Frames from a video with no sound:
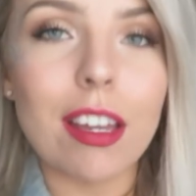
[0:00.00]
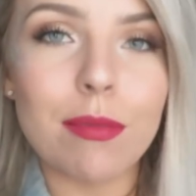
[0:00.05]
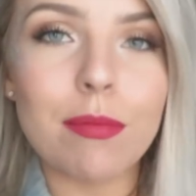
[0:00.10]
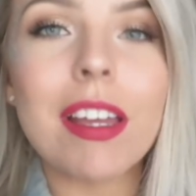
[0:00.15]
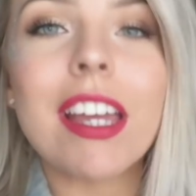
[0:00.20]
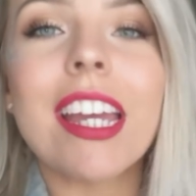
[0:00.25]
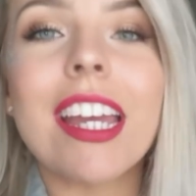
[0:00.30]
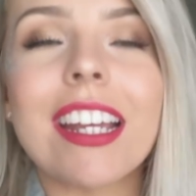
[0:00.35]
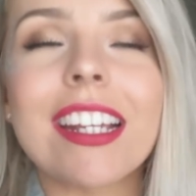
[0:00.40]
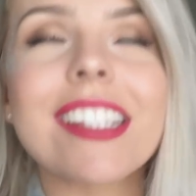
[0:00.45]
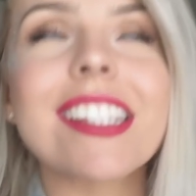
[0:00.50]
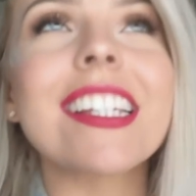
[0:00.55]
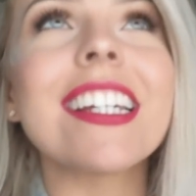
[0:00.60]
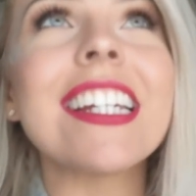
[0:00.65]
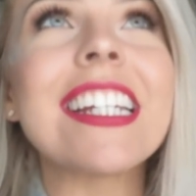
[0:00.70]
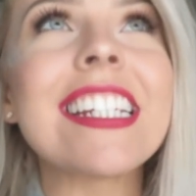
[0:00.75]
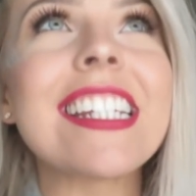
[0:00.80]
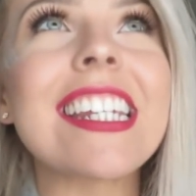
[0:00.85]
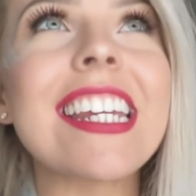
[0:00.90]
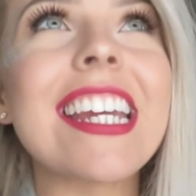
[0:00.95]
I'm
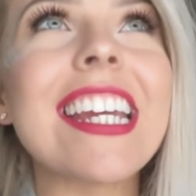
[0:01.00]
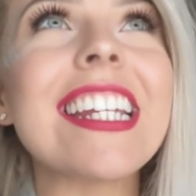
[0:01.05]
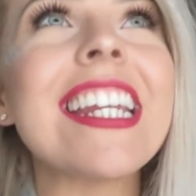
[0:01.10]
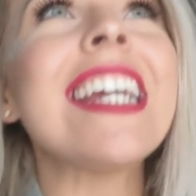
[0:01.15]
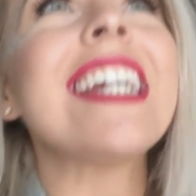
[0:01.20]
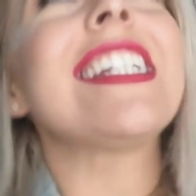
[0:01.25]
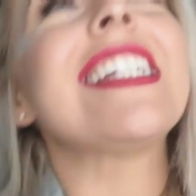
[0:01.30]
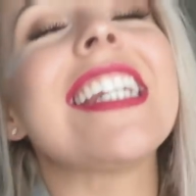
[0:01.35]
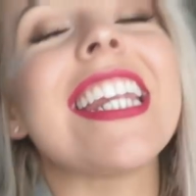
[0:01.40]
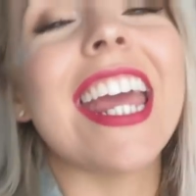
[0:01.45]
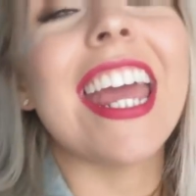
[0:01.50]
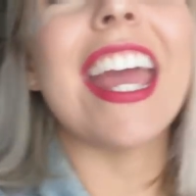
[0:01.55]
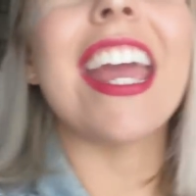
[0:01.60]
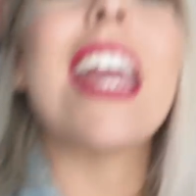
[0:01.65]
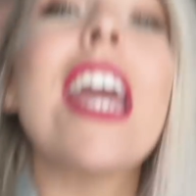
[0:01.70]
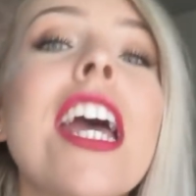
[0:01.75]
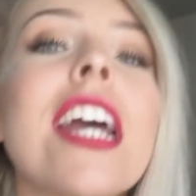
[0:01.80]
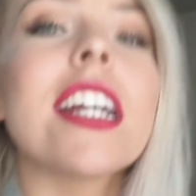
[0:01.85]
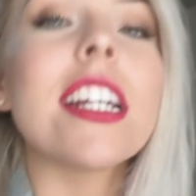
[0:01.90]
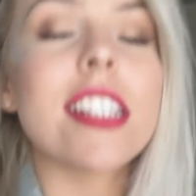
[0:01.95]
excited
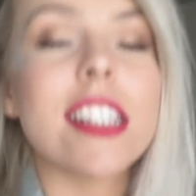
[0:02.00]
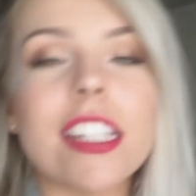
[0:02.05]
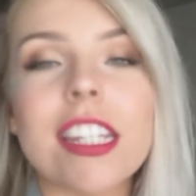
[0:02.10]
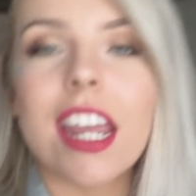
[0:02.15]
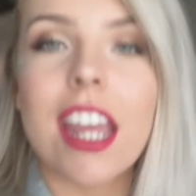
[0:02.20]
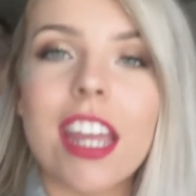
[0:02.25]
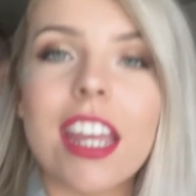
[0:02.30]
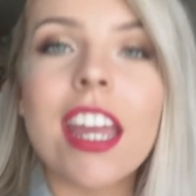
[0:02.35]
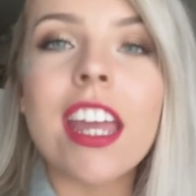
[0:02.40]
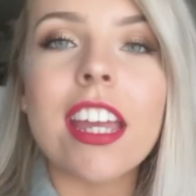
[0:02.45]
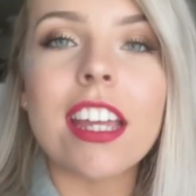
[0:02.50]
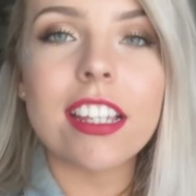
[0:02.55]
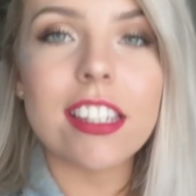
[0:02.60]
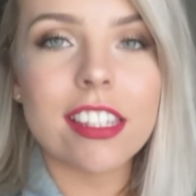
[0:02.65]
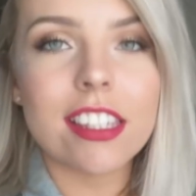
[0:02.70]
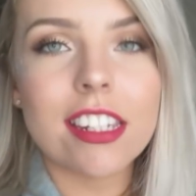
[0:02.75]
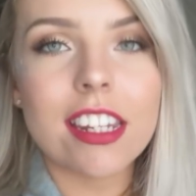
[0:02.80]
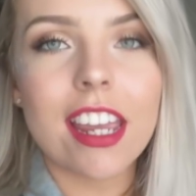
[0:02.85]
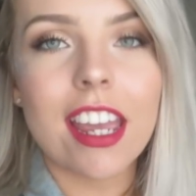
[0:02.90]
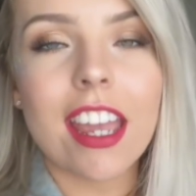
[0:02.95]
today because today
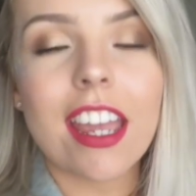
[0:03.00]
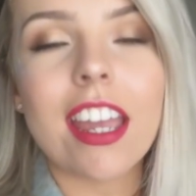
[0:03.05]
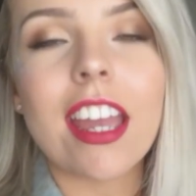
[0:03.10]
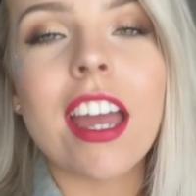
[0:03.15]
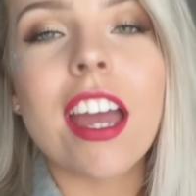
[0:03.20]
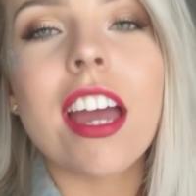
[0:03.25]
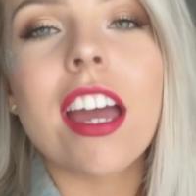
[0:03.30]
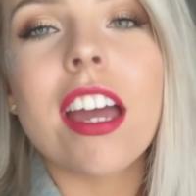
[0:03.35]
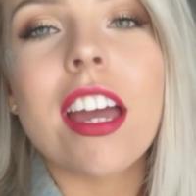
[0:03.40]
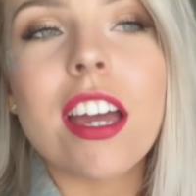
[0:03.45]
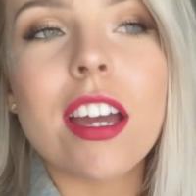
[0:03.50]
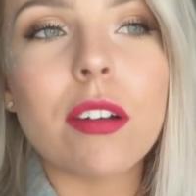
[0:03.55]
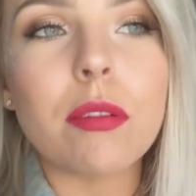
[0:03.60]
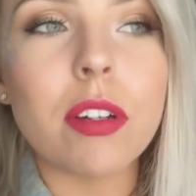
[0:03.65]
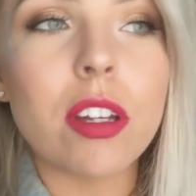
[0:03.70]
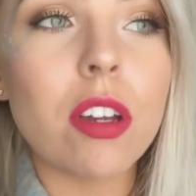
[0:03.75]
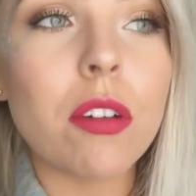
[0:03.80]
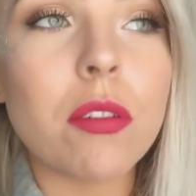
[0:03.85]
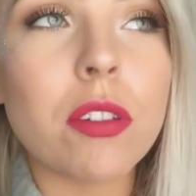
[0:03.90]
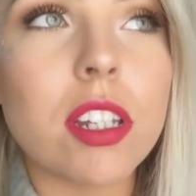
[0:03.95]
is the day
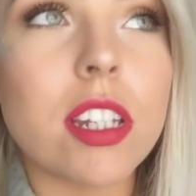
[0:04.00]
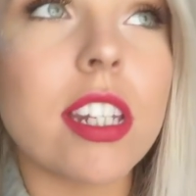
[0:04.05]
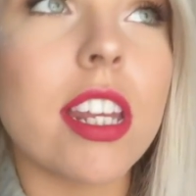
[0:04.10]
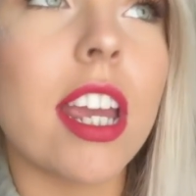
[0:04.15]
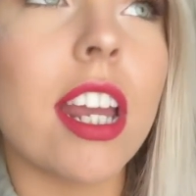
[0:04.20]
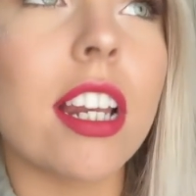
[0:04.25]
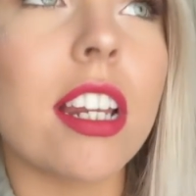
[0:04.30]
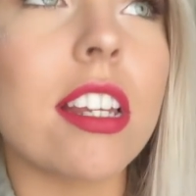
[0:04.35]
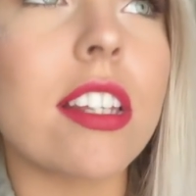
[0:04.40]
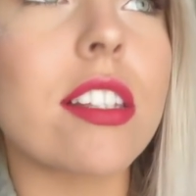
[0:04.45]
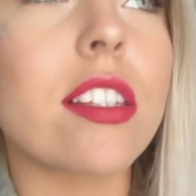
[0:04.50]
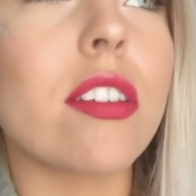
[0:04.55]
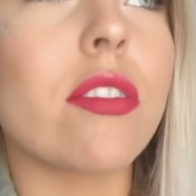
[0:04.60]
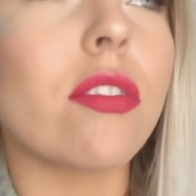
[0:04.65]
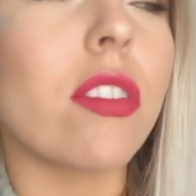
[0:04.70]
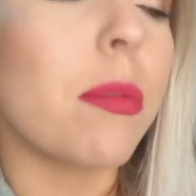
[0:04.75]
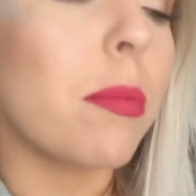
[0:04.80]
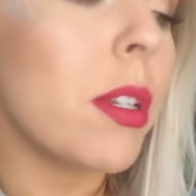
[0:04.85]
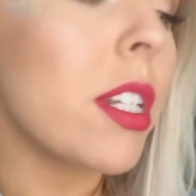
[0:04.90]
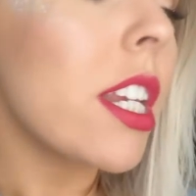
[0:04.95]
we're going to Taylor's
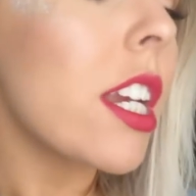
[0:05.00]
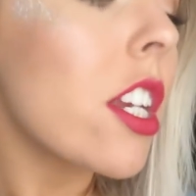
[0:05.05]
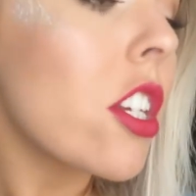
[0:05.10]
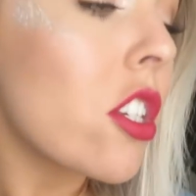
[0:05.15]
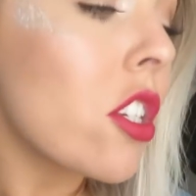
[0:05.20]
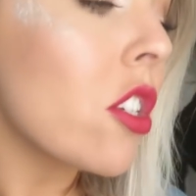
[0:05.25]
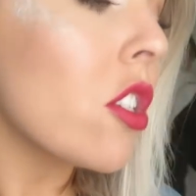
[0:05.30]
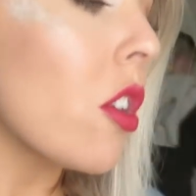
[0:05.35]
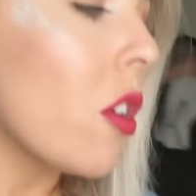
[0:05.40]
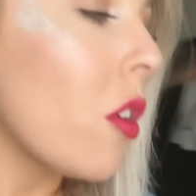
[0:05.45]
Reputation